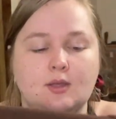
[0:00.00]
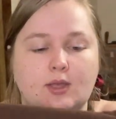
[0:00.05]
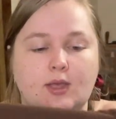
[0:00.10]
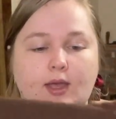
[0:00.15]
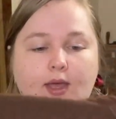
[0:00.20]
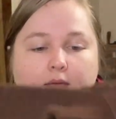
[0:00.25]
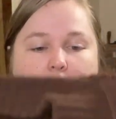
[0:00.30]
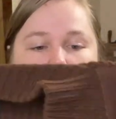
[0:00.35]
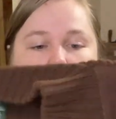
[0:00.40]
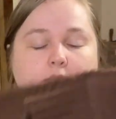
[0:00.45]

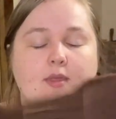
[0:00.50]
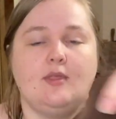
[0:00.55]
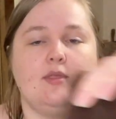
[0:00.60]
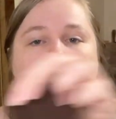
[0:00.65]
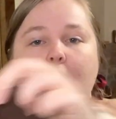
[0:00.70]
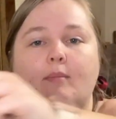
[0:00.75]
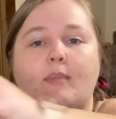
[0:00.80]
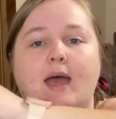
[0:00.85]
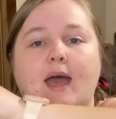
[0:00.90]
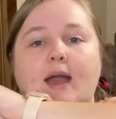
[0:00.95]
and then
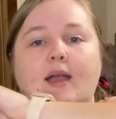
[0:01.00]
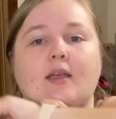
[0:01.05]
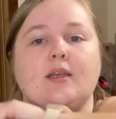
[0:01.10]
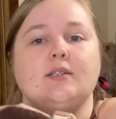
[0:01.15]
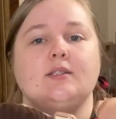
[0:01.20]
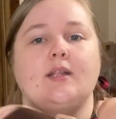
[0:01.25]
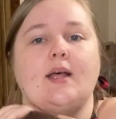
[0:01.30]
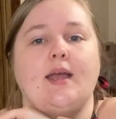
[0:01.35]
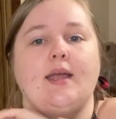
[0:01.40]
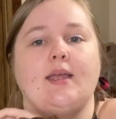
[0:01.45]
the back is
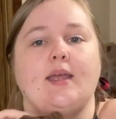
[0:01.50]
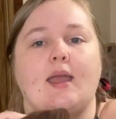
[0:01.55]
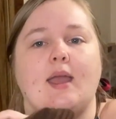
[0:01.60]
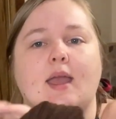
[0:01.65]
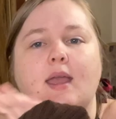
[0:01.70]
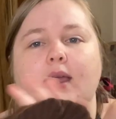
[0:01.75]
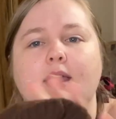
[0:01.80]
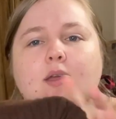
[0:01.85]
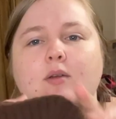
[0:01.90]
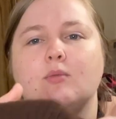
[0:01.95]
like
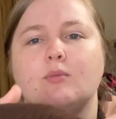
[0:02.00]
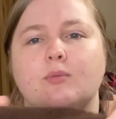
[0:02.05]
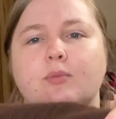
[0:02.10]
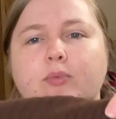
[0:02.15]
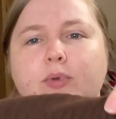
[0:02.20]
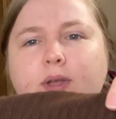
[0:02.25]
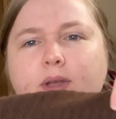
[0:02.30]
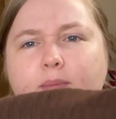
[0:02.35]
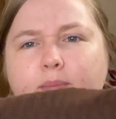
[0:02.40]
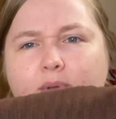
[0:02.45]
a
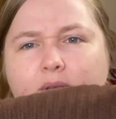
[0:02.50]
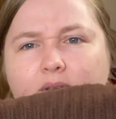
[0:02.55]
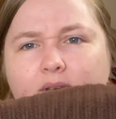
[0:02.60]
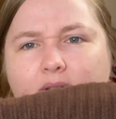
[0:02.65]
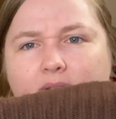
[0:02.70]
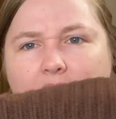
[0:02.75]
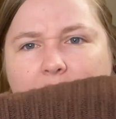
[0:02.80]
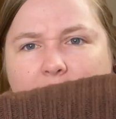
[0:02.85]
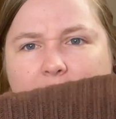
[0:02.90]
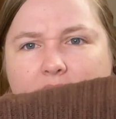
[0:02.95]
rib
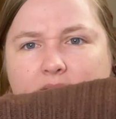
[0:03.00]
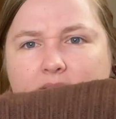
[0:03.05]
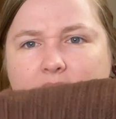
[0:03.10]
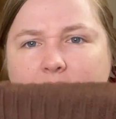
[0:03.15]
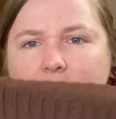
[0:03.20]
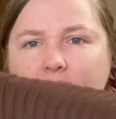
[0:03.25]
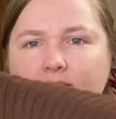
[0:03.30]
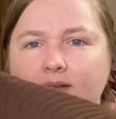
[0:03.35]
knit.